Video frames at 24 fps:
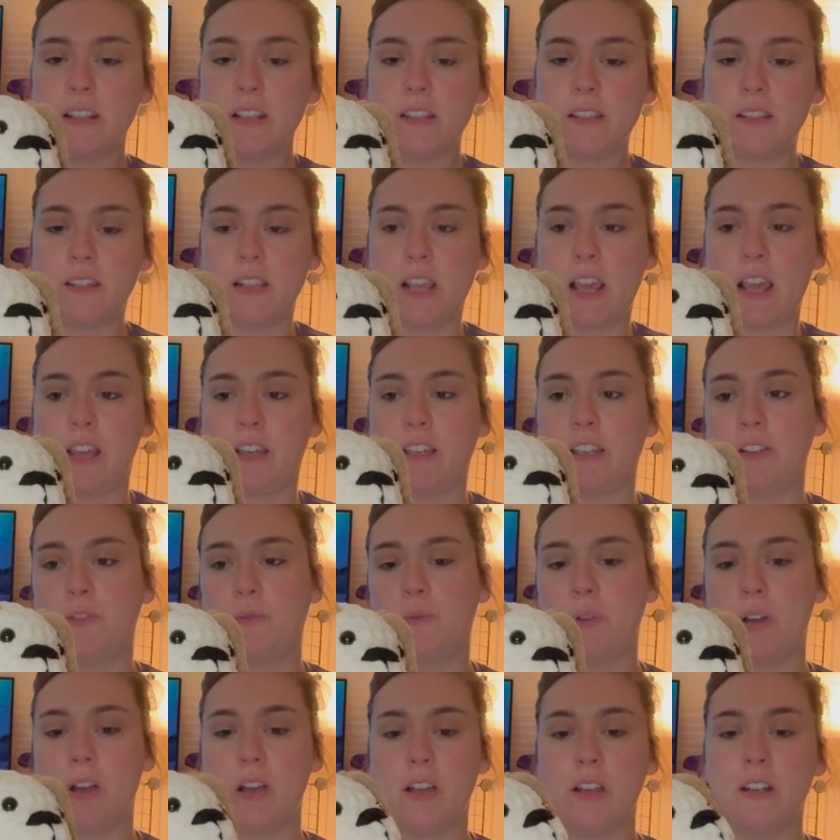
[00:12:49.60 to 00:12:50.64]
second
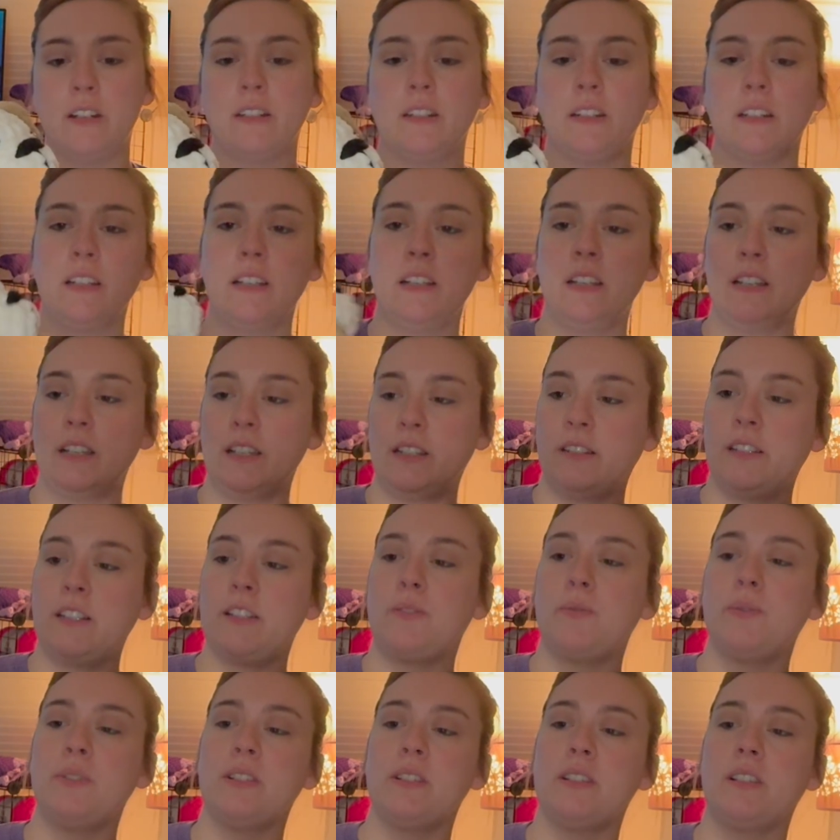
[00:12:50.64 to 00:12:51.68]
one.
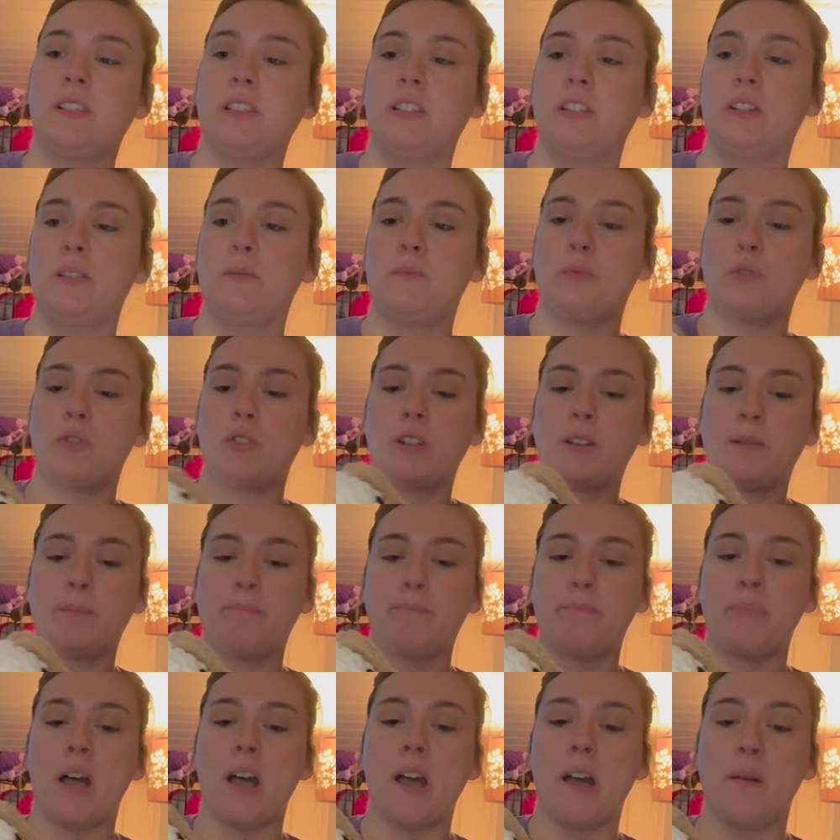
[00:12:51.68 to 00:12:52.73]
This one's a little more
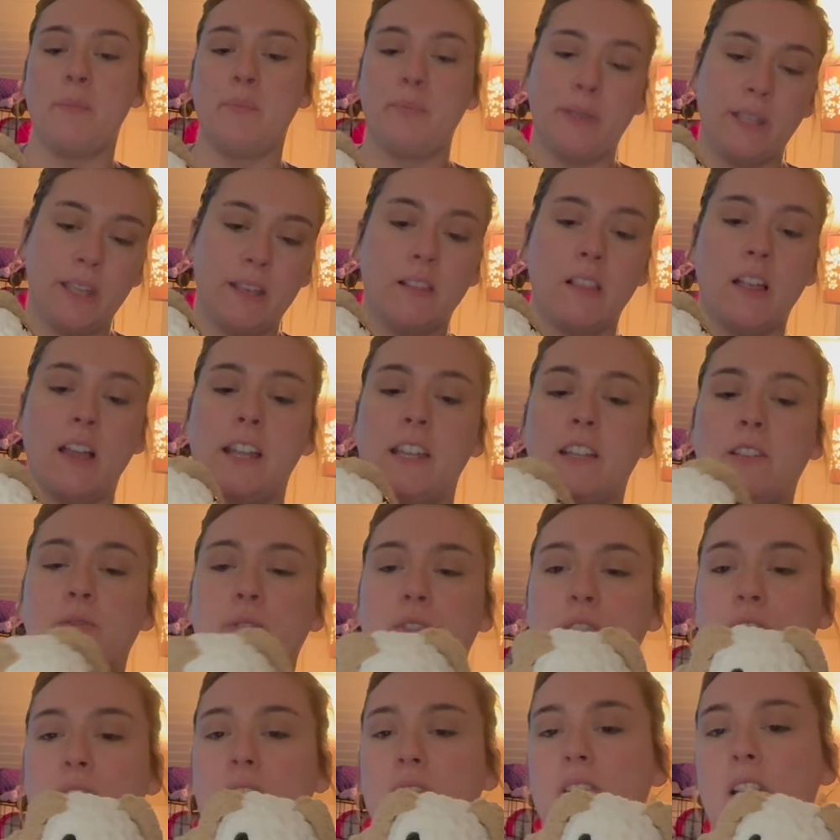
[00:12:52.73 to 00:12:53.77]
puppy-like,
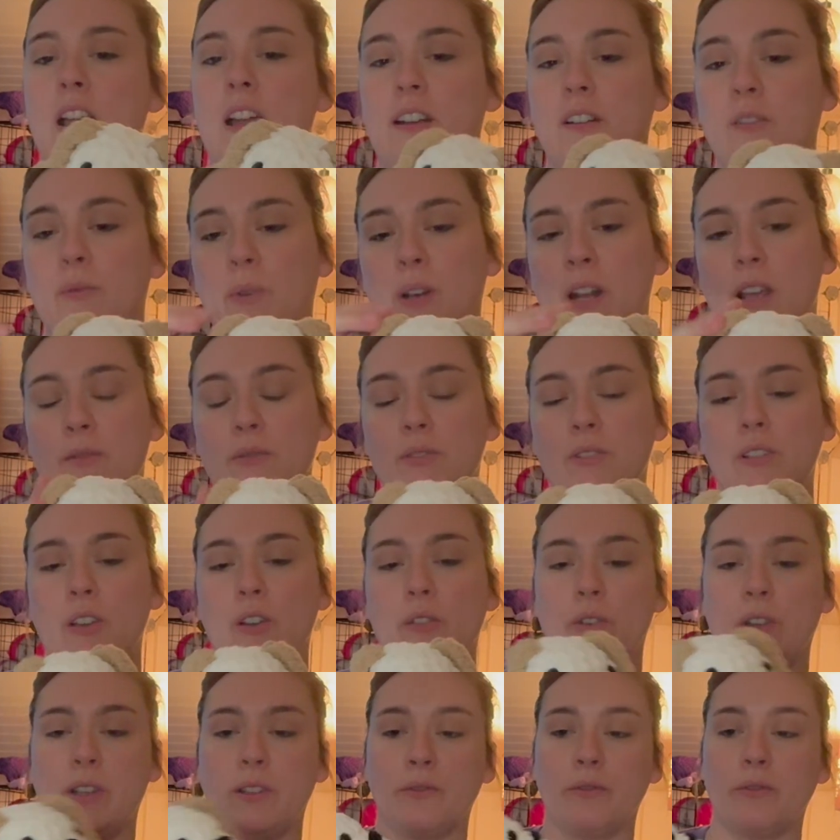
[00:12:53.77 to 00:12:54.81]
which is kind of what I was
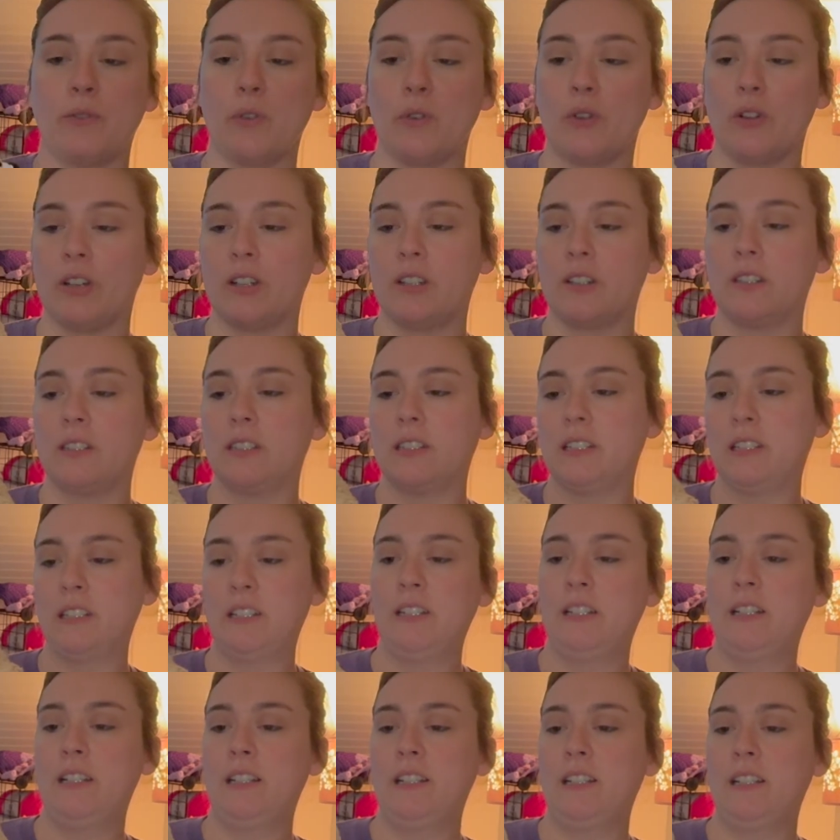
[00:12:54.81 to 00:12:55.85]
going for.
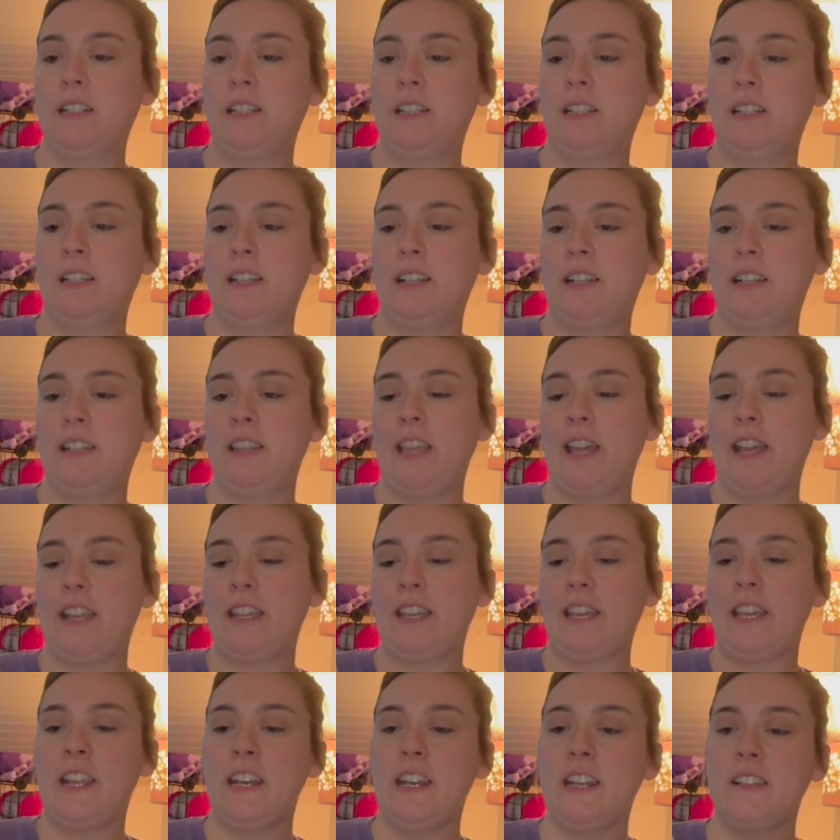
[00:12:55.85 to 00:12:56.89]
And like,
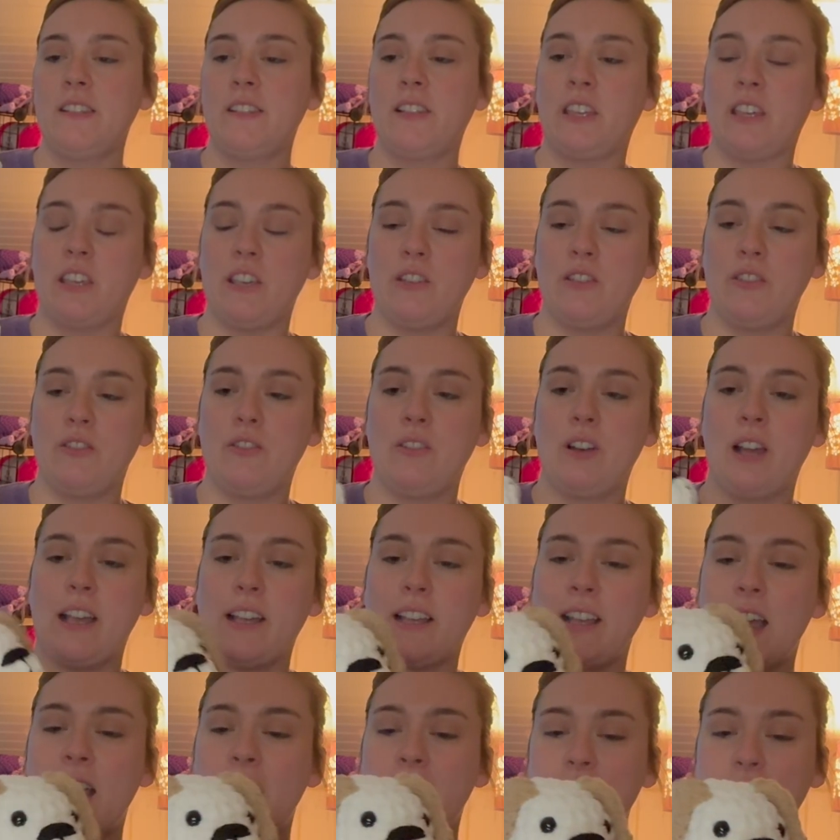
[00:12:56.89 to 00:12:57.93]
it is cute. I
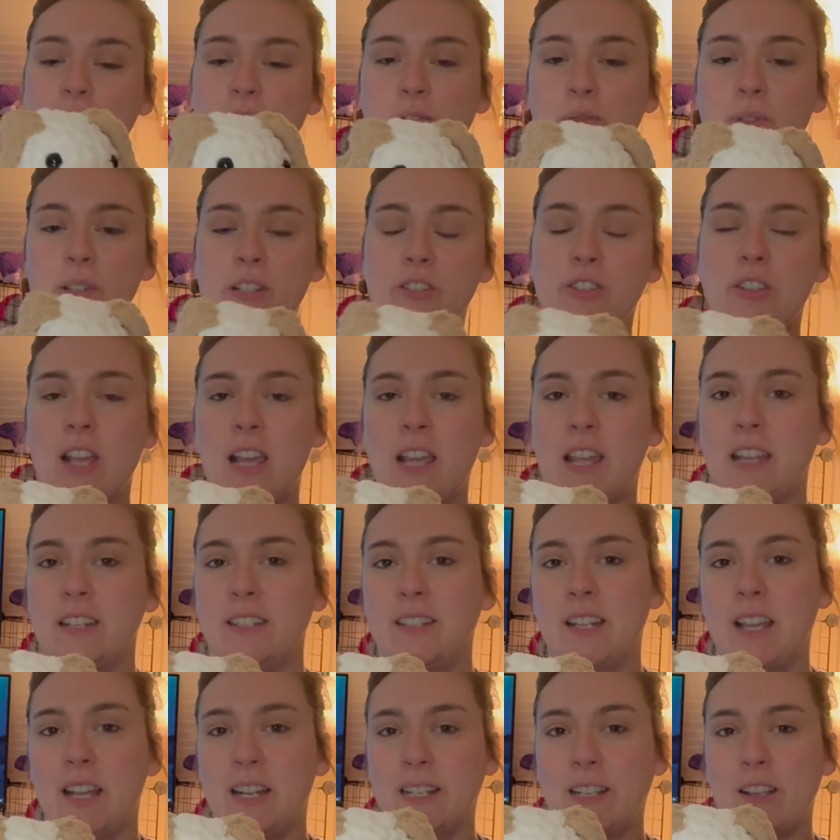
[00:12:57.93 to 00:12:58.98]
kind of wish I had
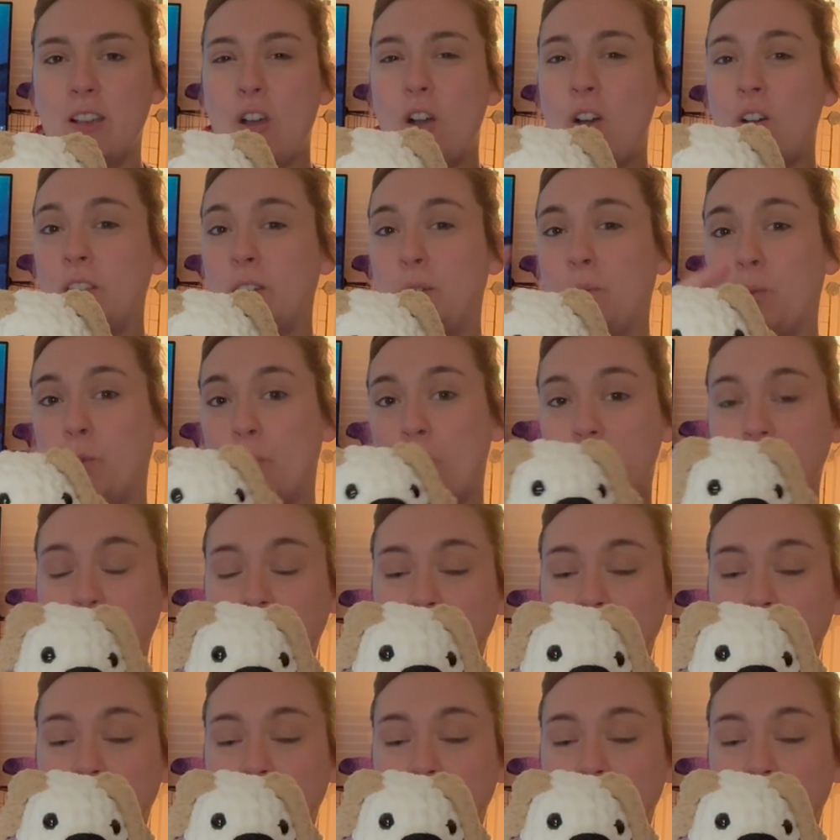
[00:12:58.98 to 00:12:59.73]
done it all in one